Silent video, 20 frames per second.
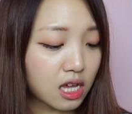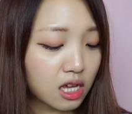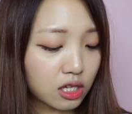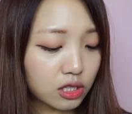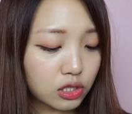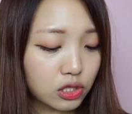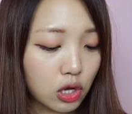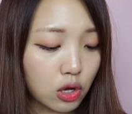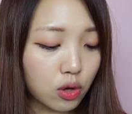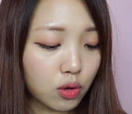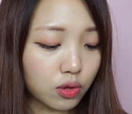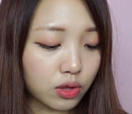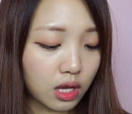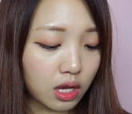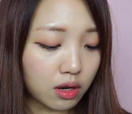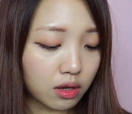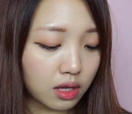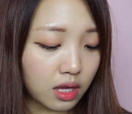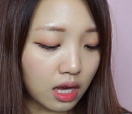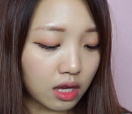So
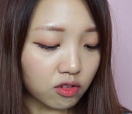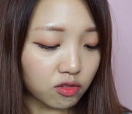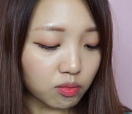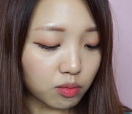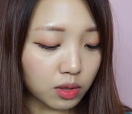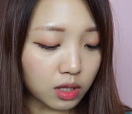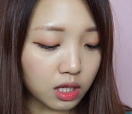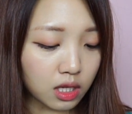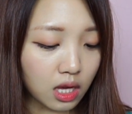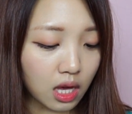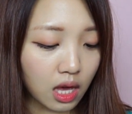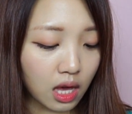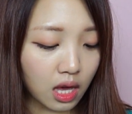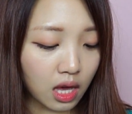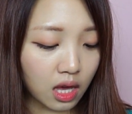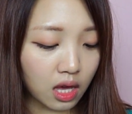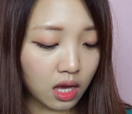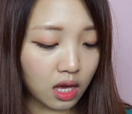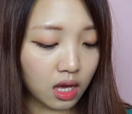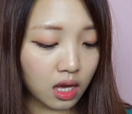they gave me
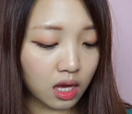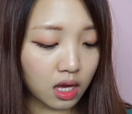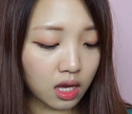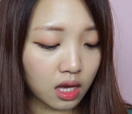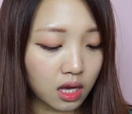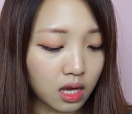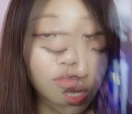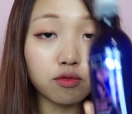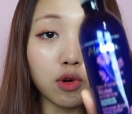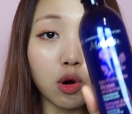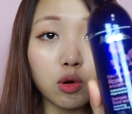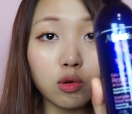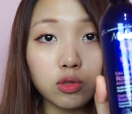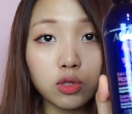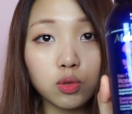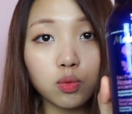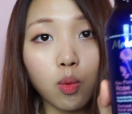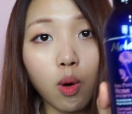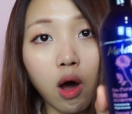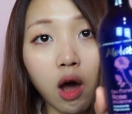a
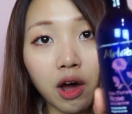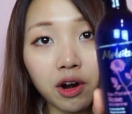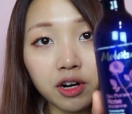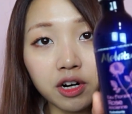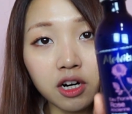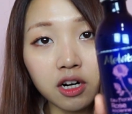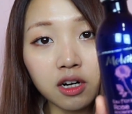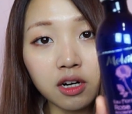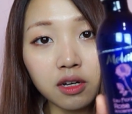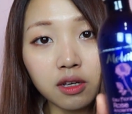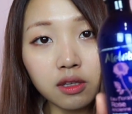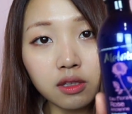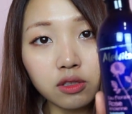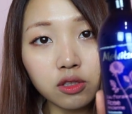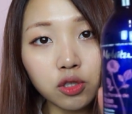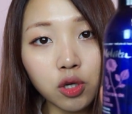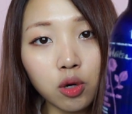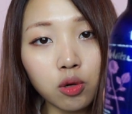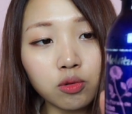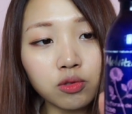rose water
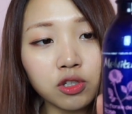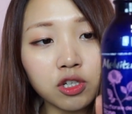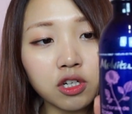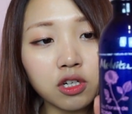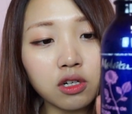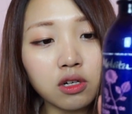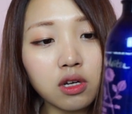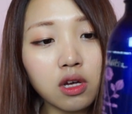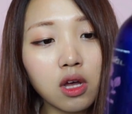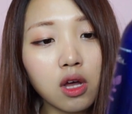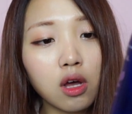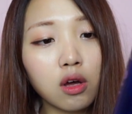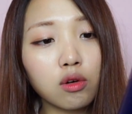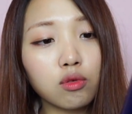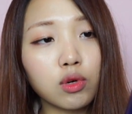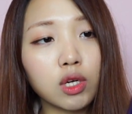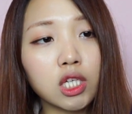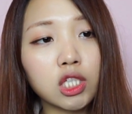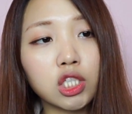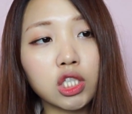toner,
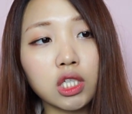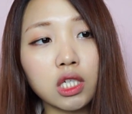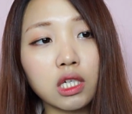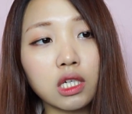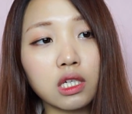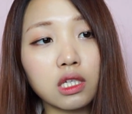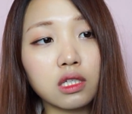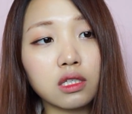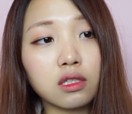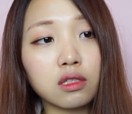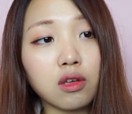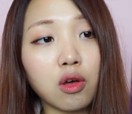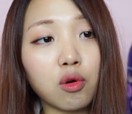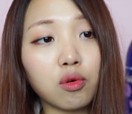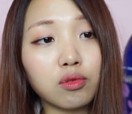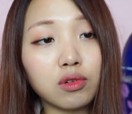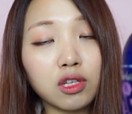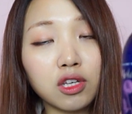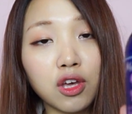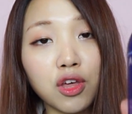which is
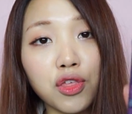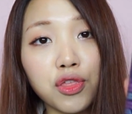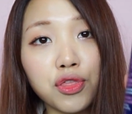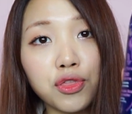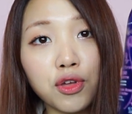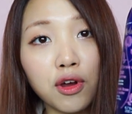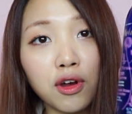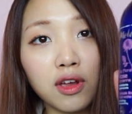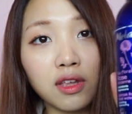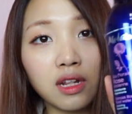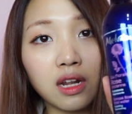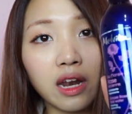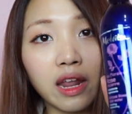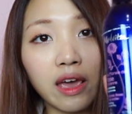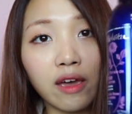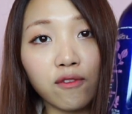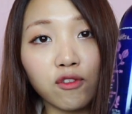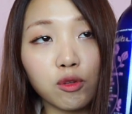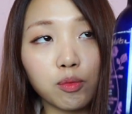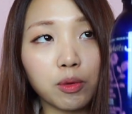only a third
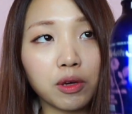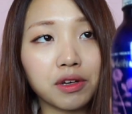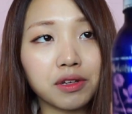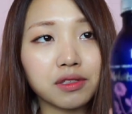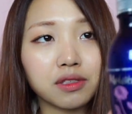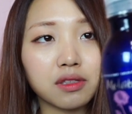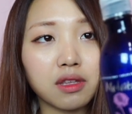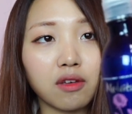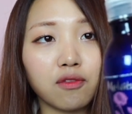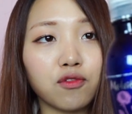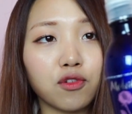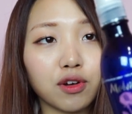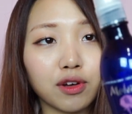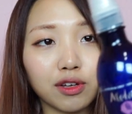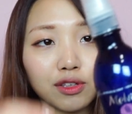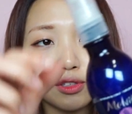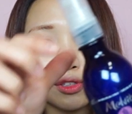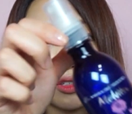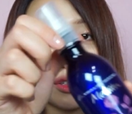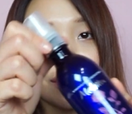left because they
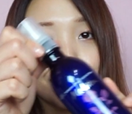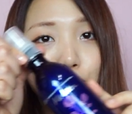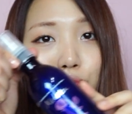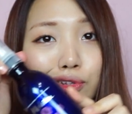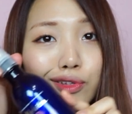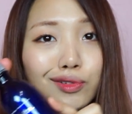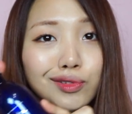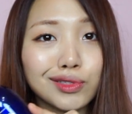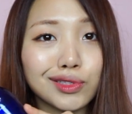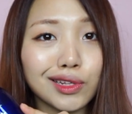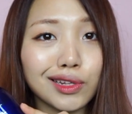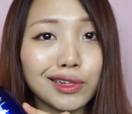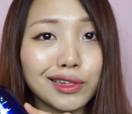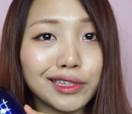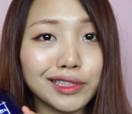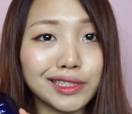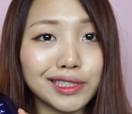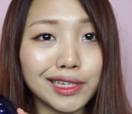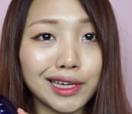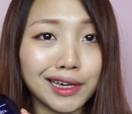forgot to close the
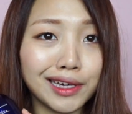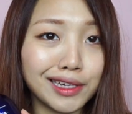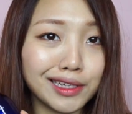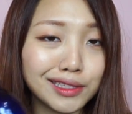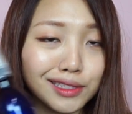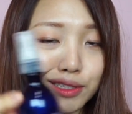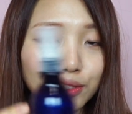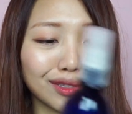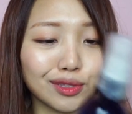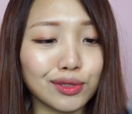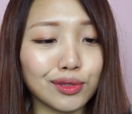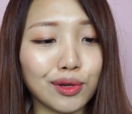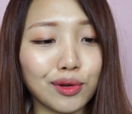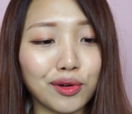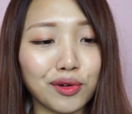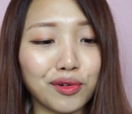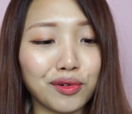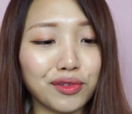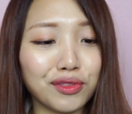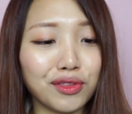lid tight.
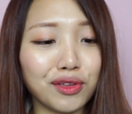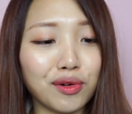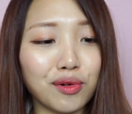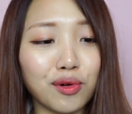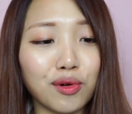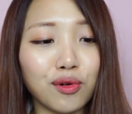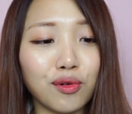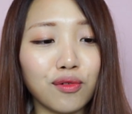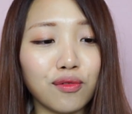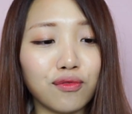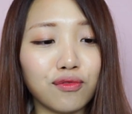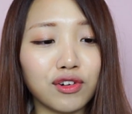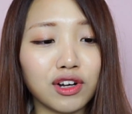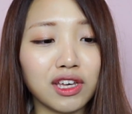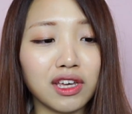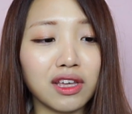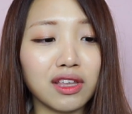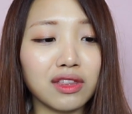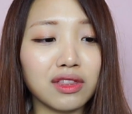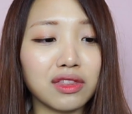So the whole
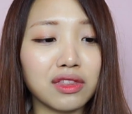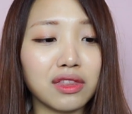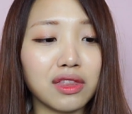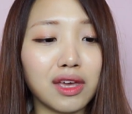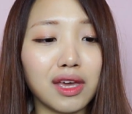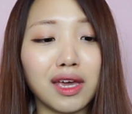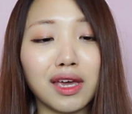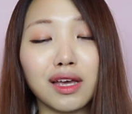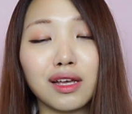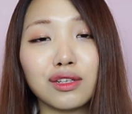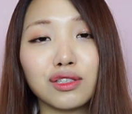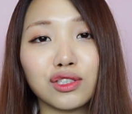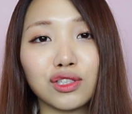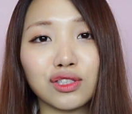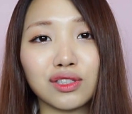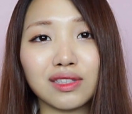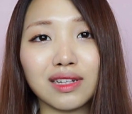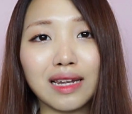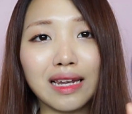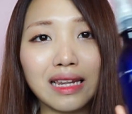freaking thing
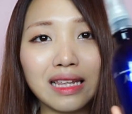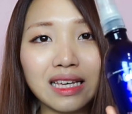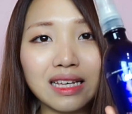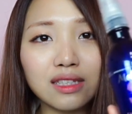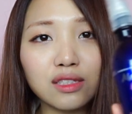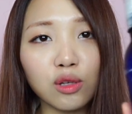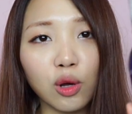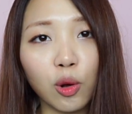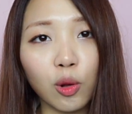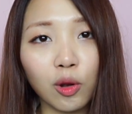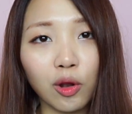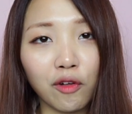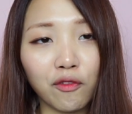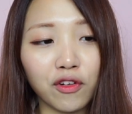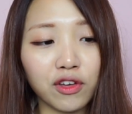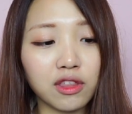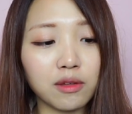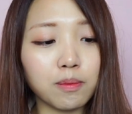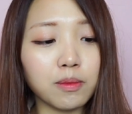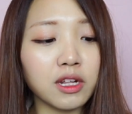just leaked all over
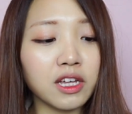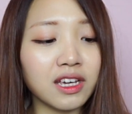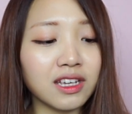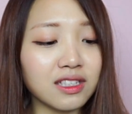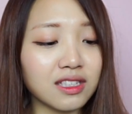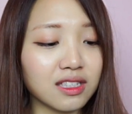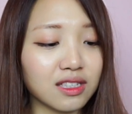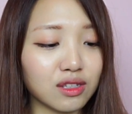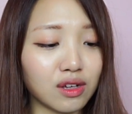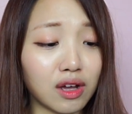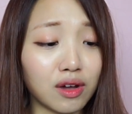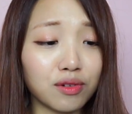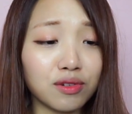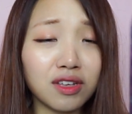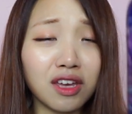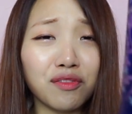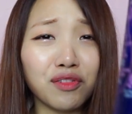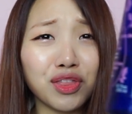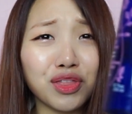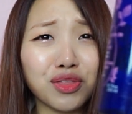the place. So I only
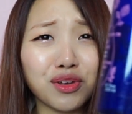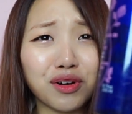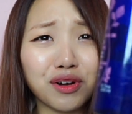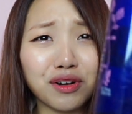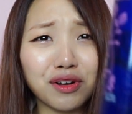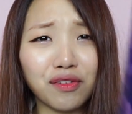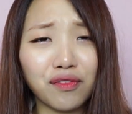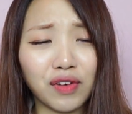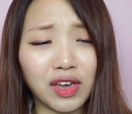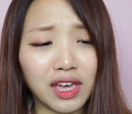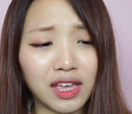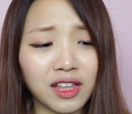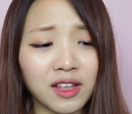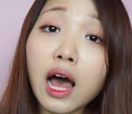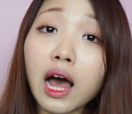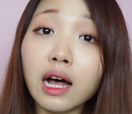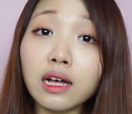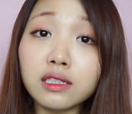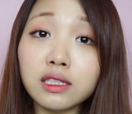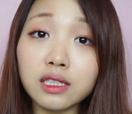have a third of it.
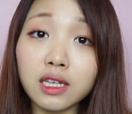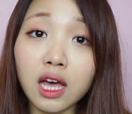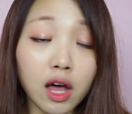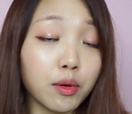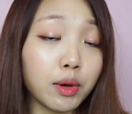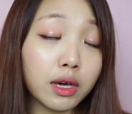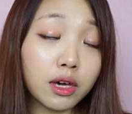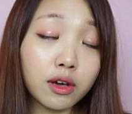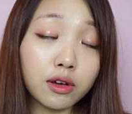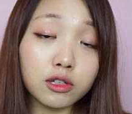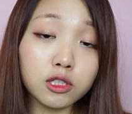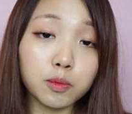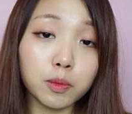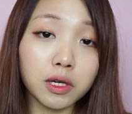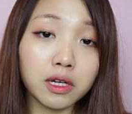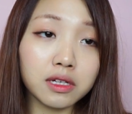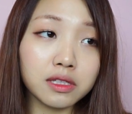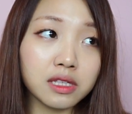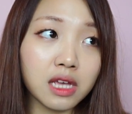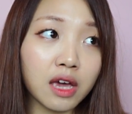I'll see how it goes
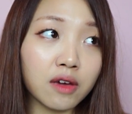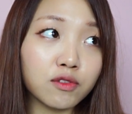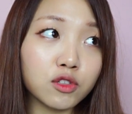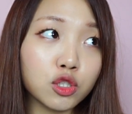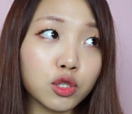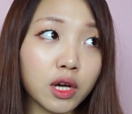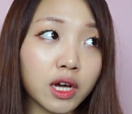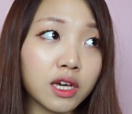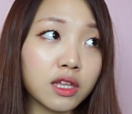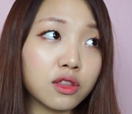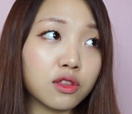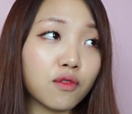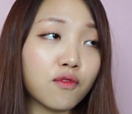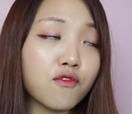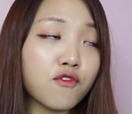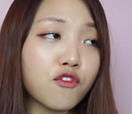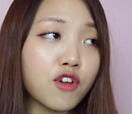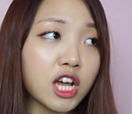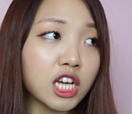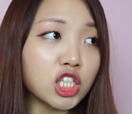because I've tried the
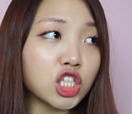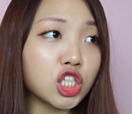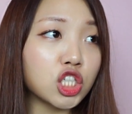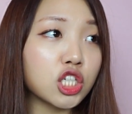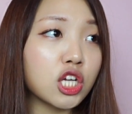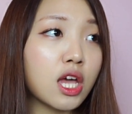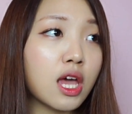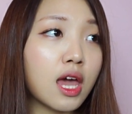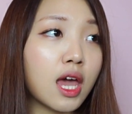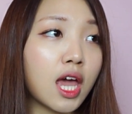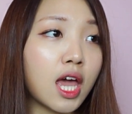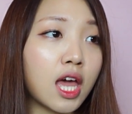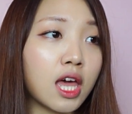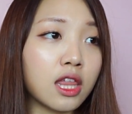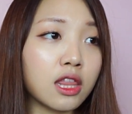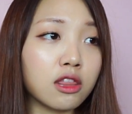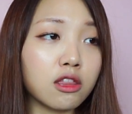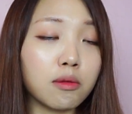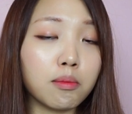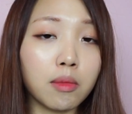Fresh
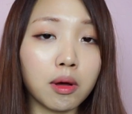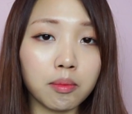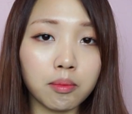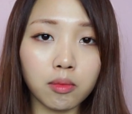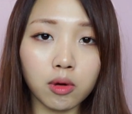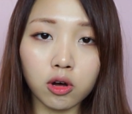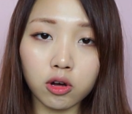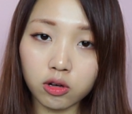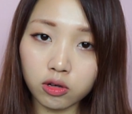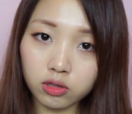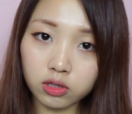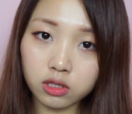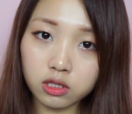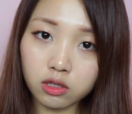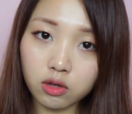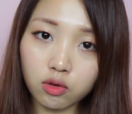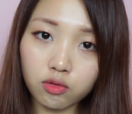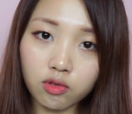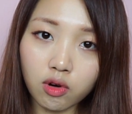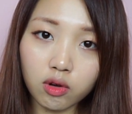and the Mamonged
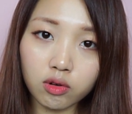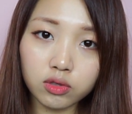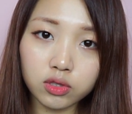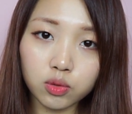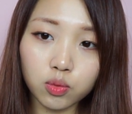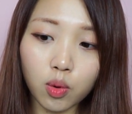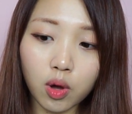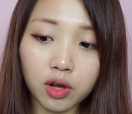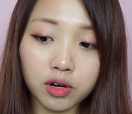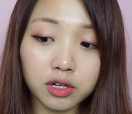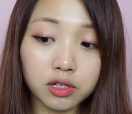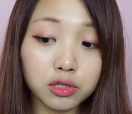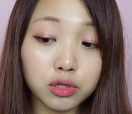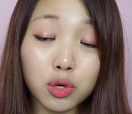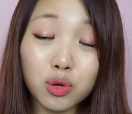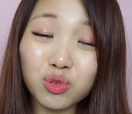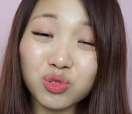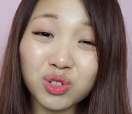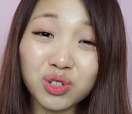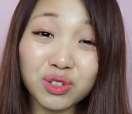rose water
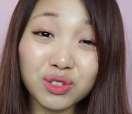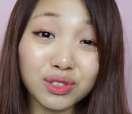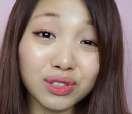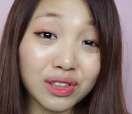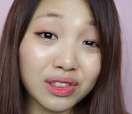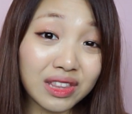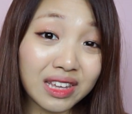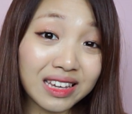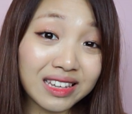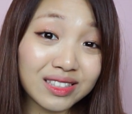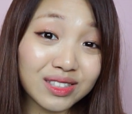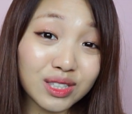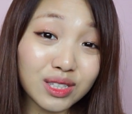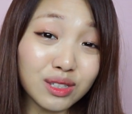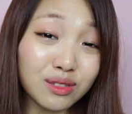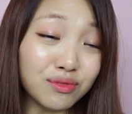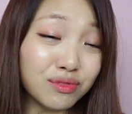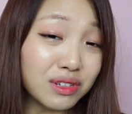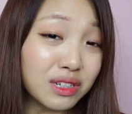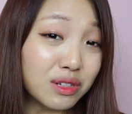toners and they
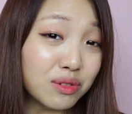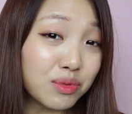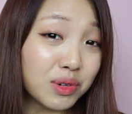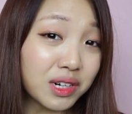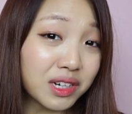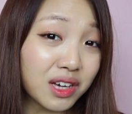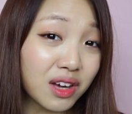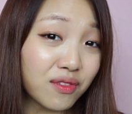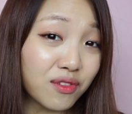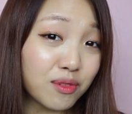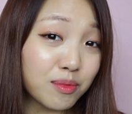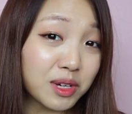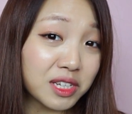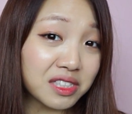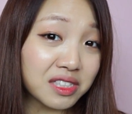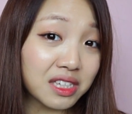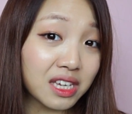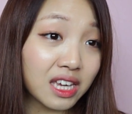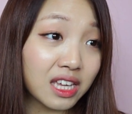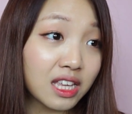didn't really work out for my
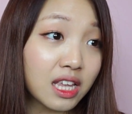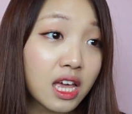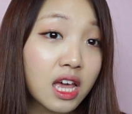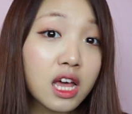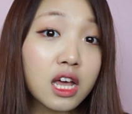skin.